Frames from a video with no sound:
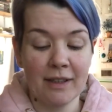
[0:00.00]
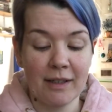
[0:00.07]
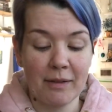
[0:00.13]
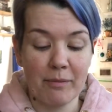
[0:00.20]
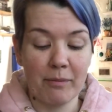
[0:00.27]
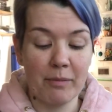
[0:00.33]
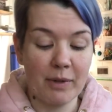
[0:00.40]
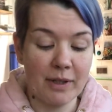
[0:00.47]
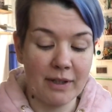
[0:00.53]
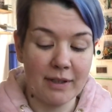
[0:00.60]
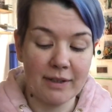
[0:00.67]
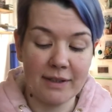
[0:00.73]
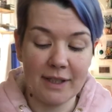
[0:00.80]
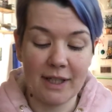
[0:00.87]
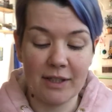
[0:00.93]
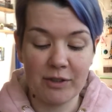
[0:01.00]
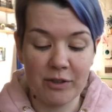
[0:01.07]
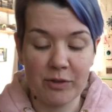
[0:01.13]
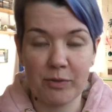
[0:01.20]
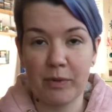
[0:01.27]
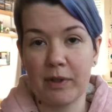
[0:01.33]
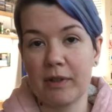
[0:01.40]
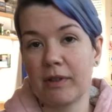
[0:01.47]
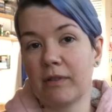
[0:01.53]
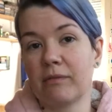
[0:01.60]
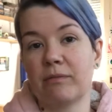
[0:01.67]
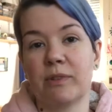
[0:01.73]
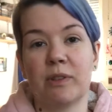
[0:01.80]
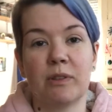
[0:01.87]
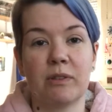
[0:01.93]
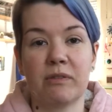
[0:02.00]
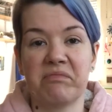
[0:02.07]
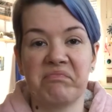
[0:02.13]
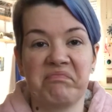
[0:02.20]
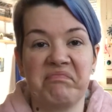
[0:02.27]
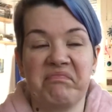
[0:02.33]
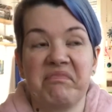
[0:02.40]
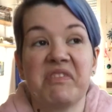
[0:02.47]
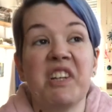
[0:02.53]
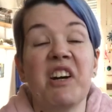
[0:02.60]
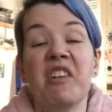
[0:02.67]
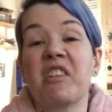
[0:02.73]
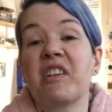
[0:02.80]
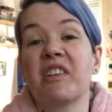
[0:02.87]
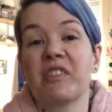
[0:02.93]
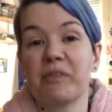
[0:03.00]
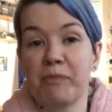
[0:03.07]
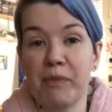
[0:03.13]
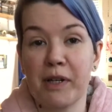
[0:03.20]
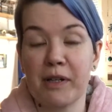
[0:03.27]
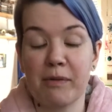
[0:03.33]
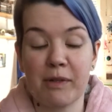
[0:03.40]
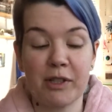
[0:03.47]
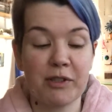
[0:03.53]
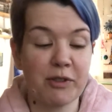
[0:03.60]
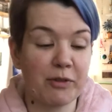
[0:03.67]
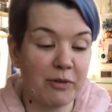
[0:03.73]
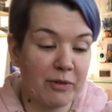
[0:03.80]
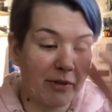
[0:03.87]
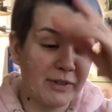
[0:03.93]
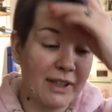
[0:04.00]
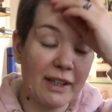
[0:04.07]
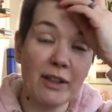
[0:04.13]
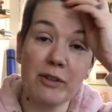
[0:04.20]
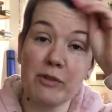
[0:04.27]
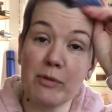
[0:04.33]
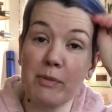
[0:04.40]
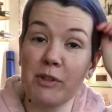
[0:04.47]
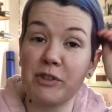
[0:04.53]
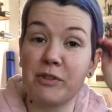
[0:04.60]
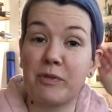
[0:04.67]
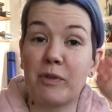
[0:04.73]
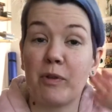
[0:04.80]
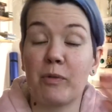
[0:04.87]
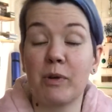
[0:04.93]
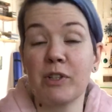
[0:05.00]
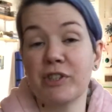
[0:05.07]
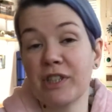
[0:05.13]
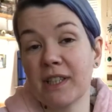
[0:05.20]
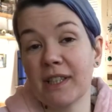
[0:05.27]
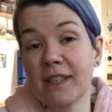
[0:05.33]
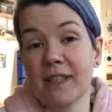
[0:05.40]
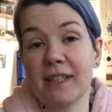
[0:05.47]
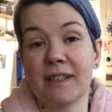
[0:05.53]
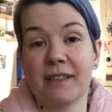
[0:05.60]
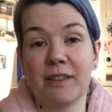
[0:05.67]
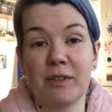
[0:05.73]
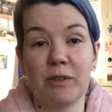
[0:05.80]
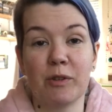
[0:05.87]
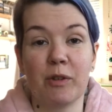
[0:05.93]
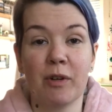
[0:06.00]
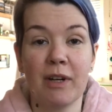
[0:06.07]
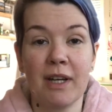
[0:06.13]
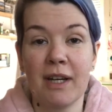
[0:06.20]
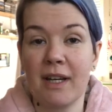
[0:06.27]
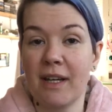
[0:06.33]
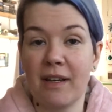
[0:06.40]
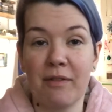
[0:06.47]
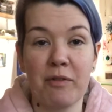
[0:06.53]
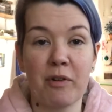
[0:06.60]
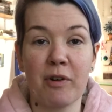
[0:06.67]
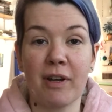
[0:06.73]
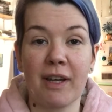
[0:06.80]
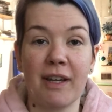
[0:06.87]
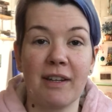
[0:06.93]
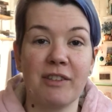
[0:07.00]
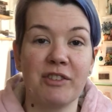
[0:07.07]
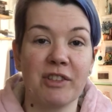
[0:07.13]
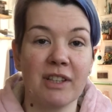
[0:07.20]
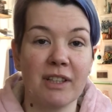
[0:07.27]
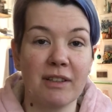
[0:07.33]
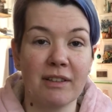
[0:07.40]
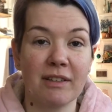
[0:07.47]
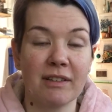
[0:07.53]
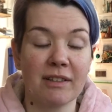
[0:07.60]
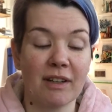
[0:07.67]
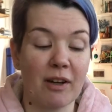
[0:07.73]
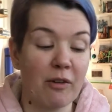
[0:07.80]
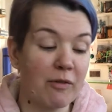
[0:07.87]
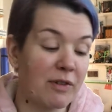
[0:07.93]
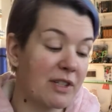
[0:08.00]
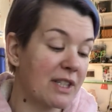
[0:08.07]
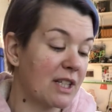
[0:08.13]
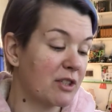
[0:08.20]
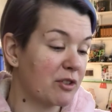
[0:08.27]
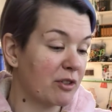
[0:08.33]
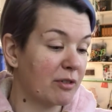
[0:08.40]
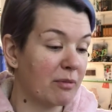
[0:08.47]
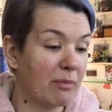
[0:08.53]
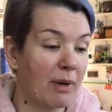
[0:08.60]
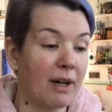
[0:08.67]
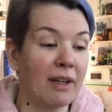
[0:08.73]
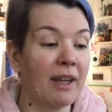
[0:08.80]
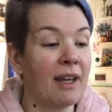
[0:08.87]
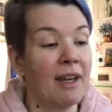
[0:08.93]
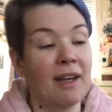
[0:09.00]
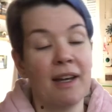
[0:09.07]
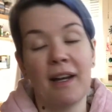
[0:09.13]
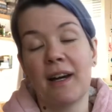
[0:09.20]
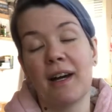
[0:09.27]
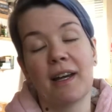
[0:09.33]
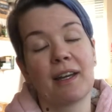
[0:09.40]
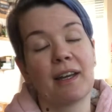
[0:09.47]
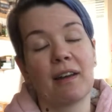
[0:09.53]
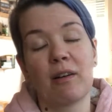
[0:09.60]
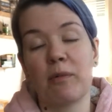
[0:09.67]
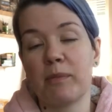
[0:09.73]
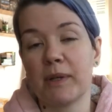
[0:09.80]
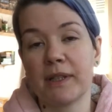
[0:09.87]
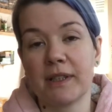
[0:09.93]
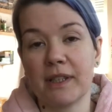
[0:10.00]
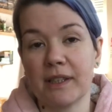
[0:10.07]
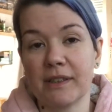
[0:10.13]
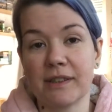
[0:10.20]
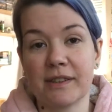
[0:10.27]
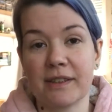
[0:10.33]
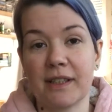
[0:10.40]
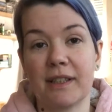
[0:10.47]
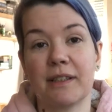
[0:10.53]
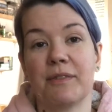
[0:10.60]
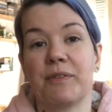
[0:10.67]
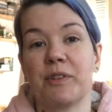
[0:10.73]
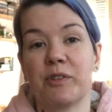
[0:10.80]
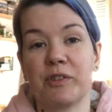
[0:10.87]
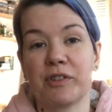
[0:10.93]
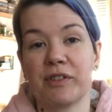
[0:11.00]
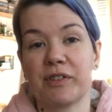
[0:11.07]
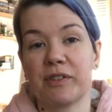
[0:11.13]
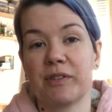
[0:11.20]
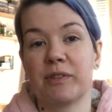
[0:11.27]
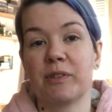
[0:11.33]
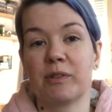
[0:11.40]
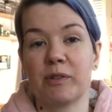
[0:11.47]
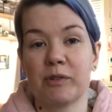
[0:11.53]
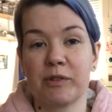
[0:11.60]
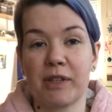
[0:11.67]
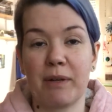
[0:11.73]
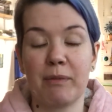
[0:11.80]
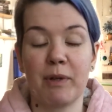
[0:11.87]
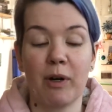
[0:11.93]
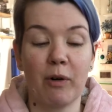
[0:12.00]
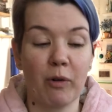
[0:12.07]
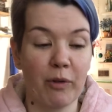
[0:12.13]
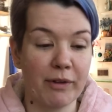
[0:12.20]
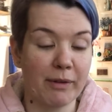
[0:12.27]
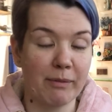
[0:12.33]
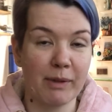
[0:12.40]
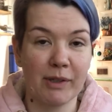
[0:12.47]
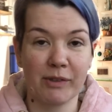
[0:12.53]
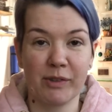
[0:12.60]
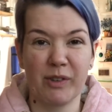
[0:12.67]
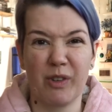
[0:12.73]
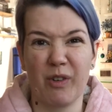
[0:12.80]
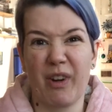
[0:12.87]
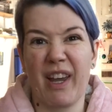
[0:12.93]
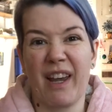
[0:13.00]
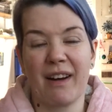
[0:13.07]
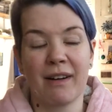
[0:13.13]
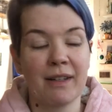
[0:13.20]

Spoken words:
but I just wanna talk pretty much. So thank you so much if you're watching and if you're engaging in a conversation, but I can completely understand if you just skip the whole thing because you don't care.